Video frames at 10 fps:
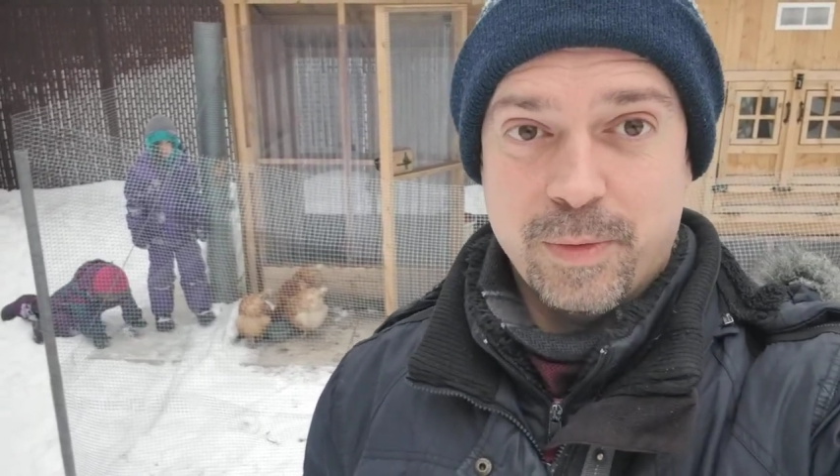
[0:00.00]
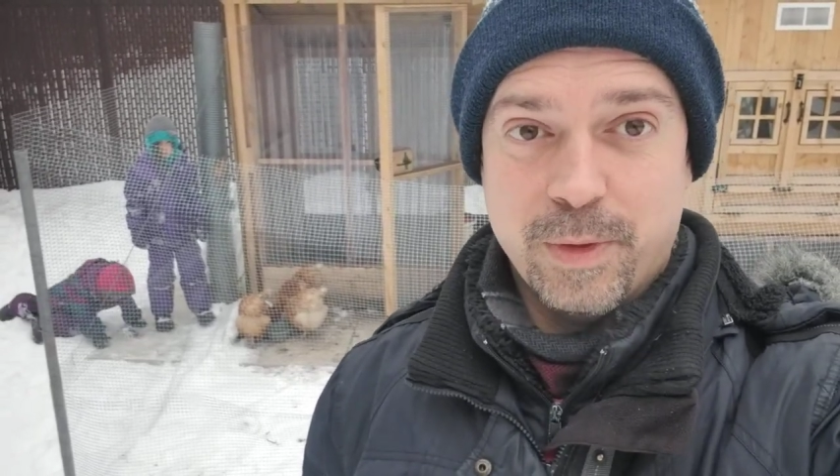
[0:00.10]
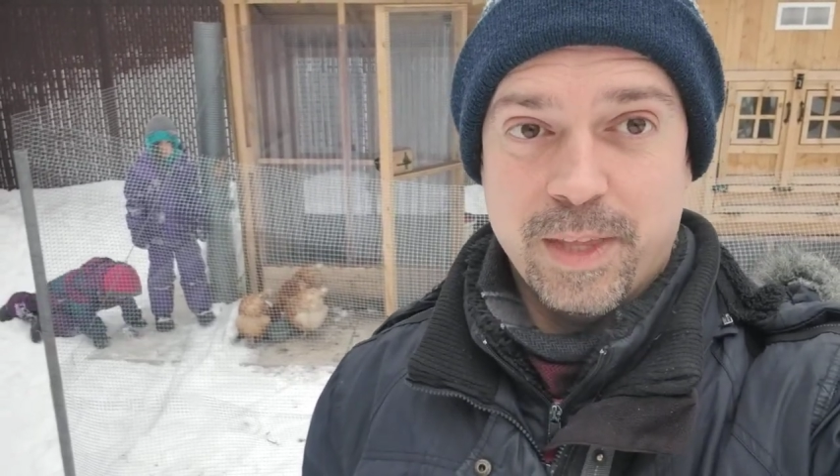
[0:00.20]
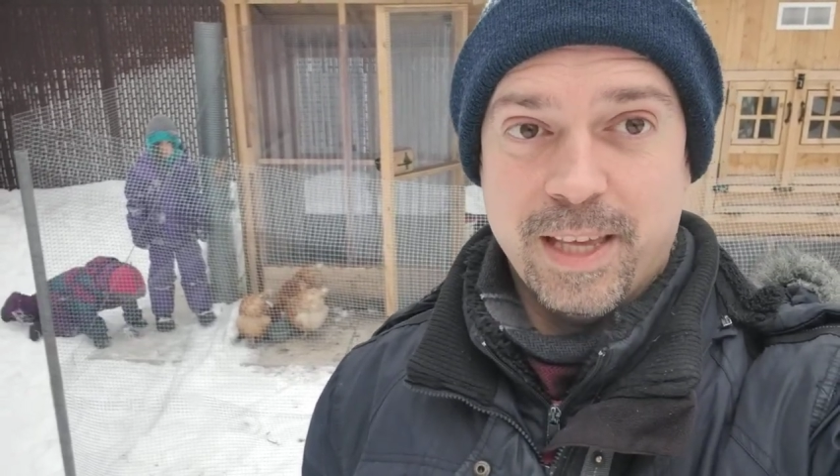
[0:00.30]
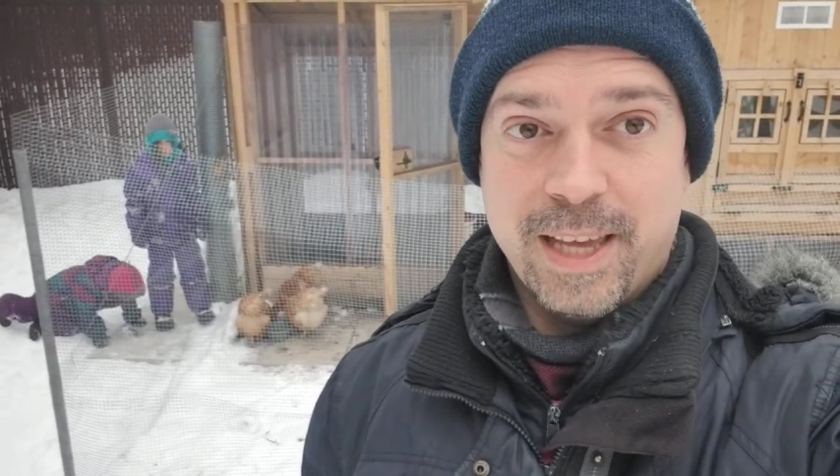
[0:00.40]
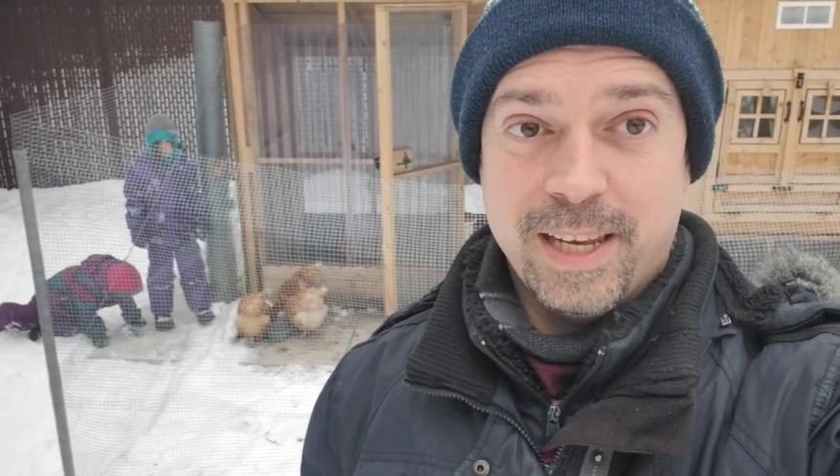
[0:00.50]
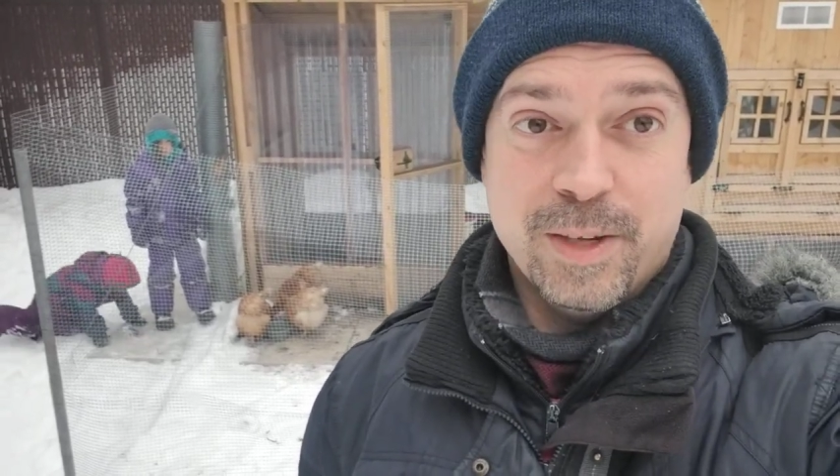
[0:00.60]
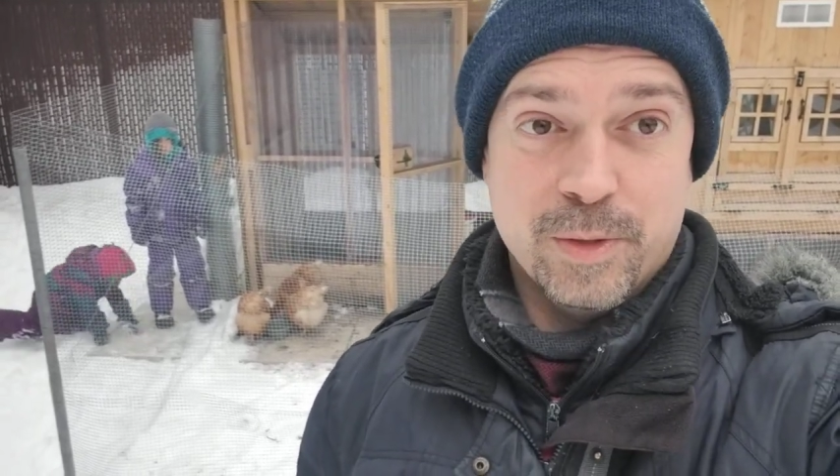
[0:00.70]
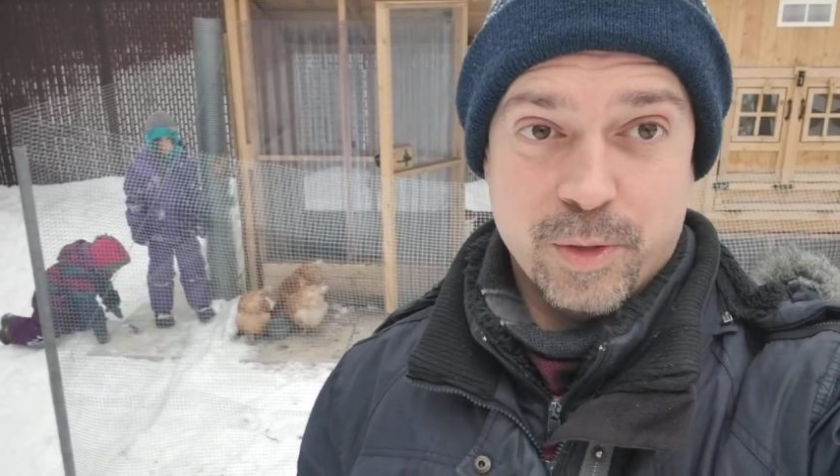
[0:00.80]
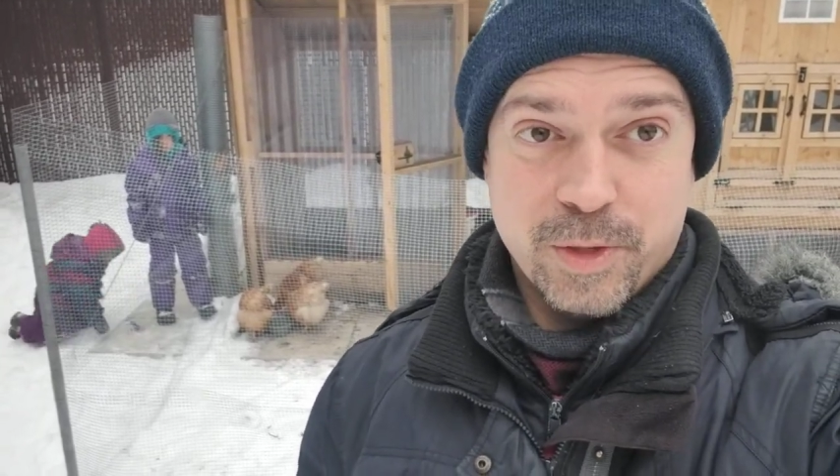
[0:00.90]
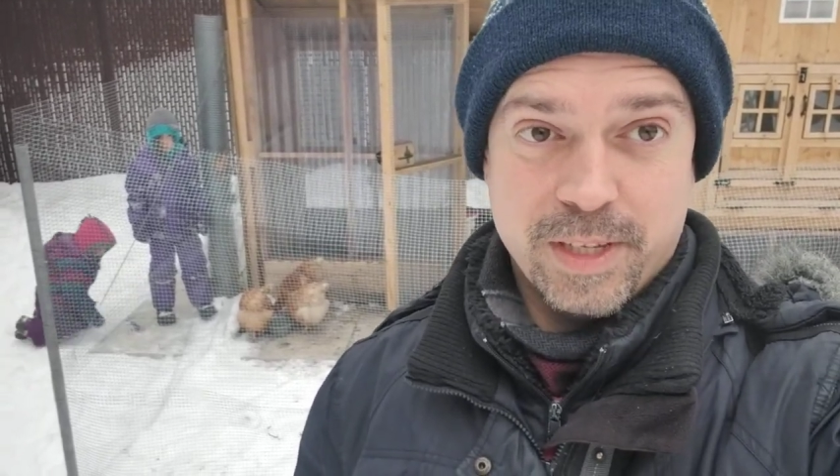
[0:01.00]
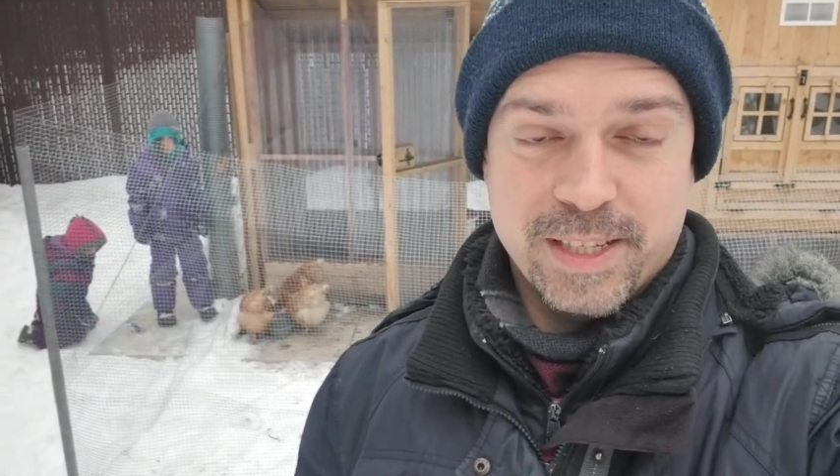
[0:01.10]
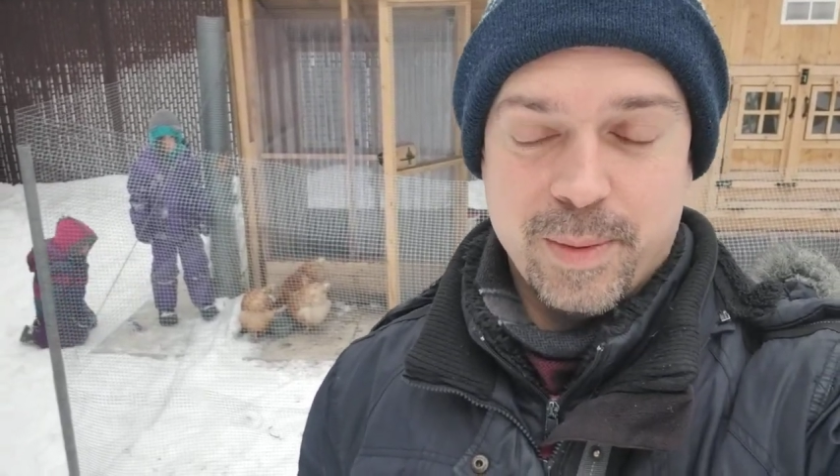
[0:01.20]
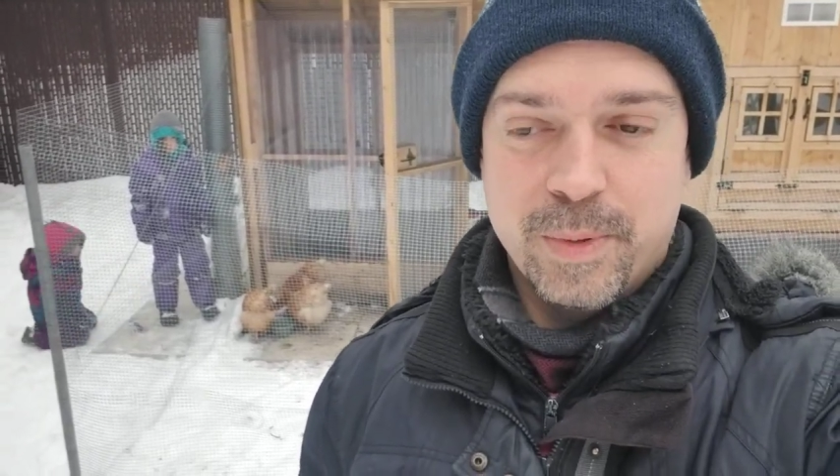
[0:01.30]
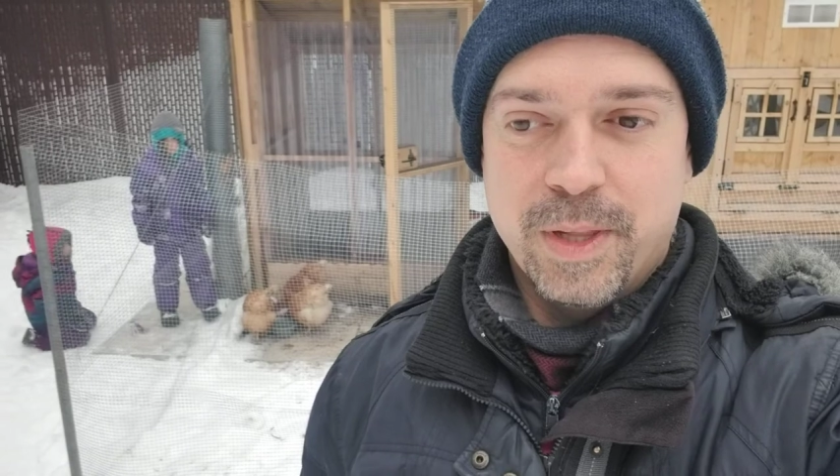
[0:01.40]
everything, and here's a good
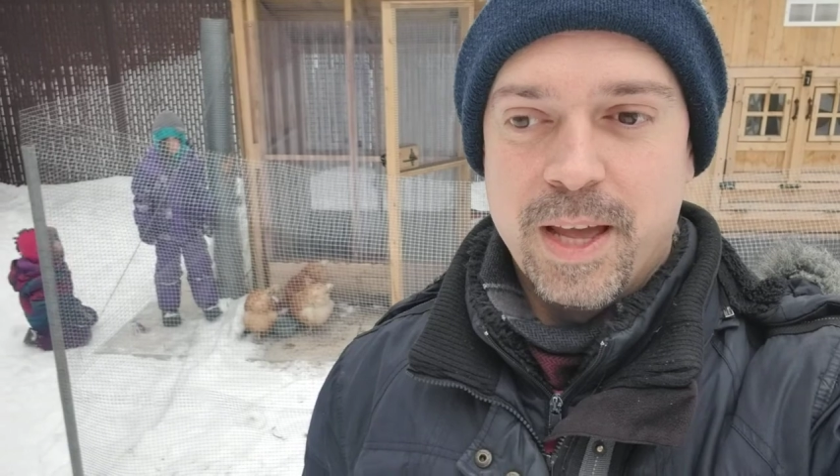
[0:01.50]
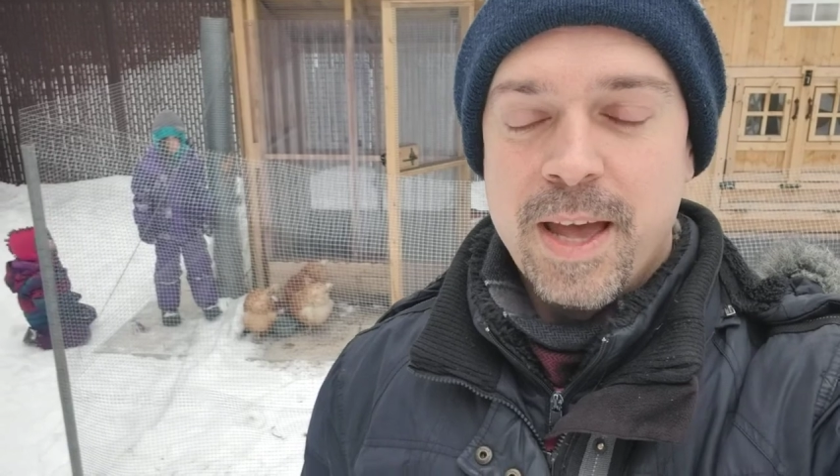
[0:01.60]
example.